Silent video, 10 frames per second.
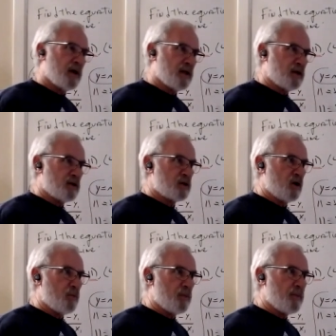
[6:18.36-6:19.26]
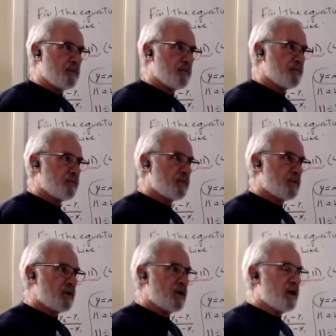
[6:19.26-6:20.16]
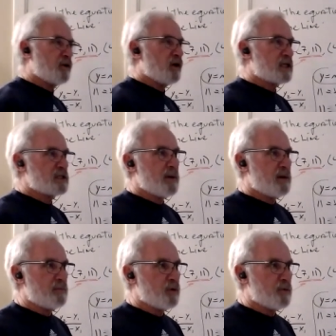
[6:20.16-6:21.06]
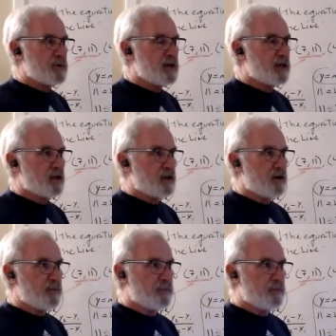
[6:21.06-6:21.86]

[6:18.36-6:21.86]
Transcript: hid the slope. It talks about perpendicular.